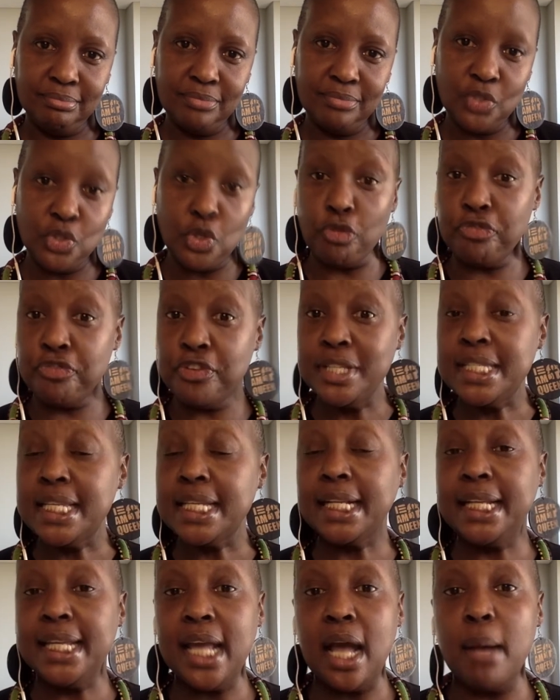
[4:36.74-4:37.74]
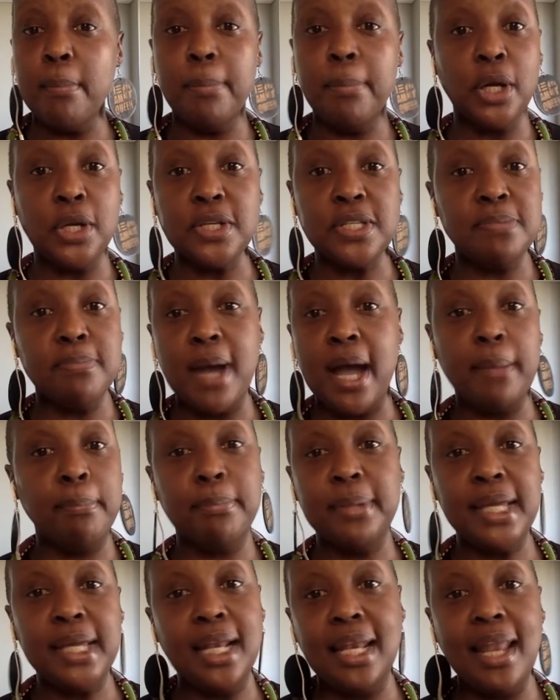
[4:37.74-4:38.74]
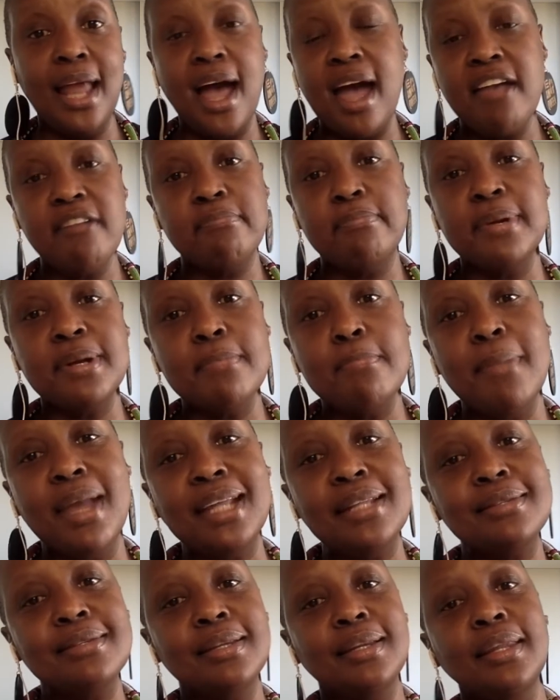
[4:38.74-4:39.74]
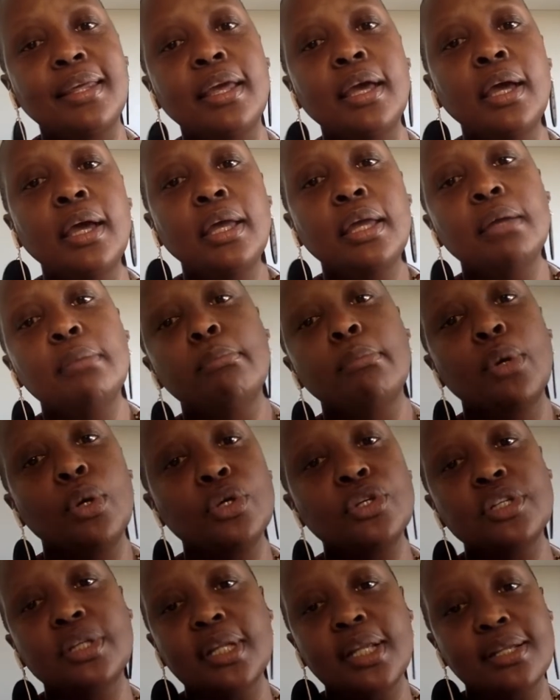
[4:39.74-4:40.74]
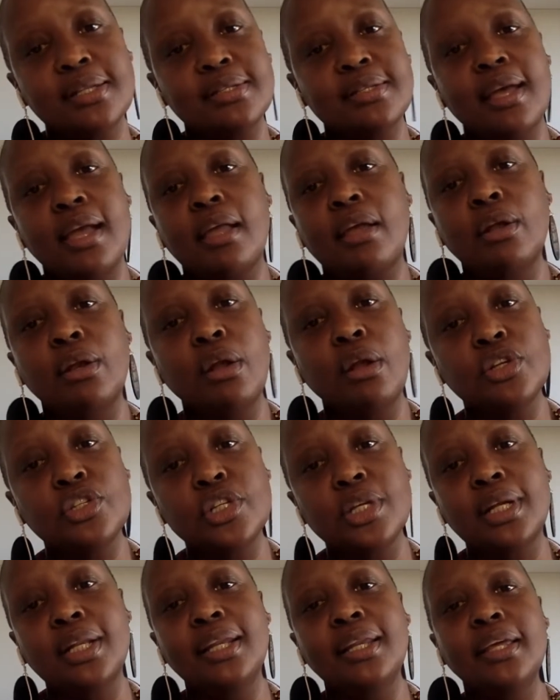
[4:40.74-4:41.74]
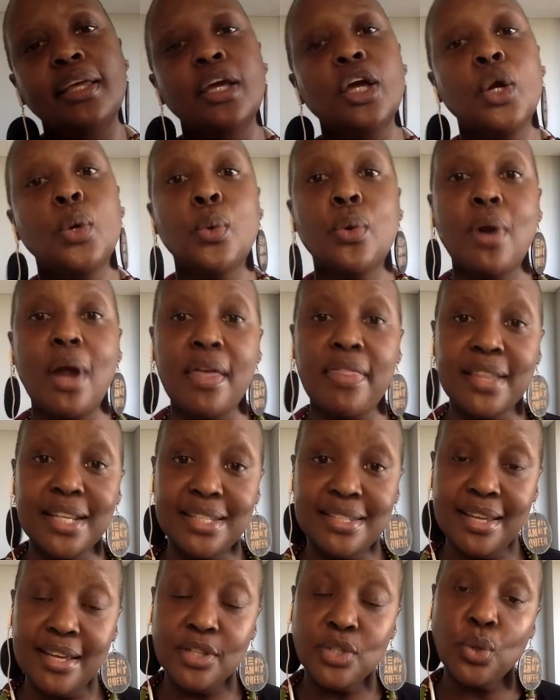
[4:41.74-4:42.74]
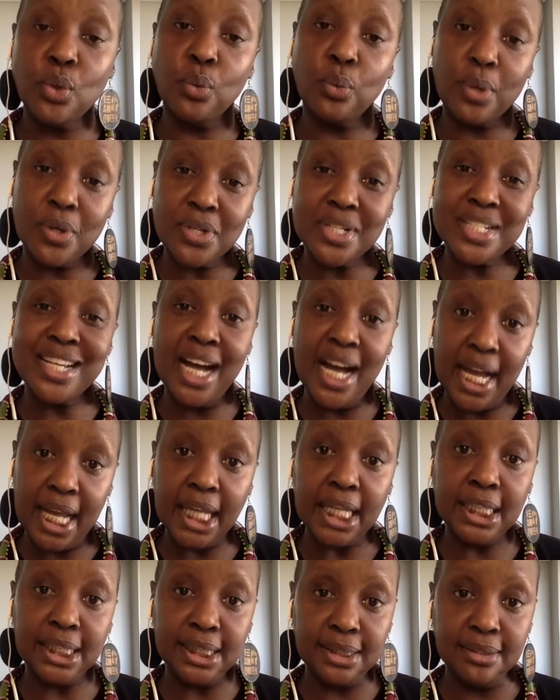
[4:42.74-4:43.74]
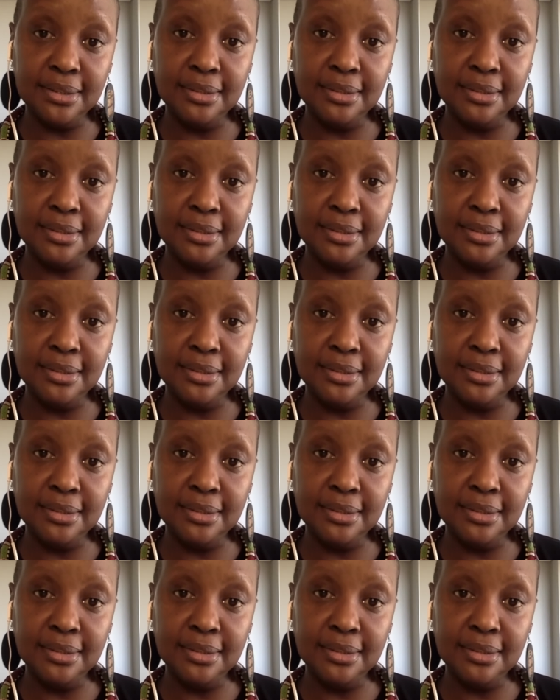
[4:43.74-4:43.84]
So, physically, our bodies might be alive, but mentally, emotionally, and psychologically, we're either dead or we're dying.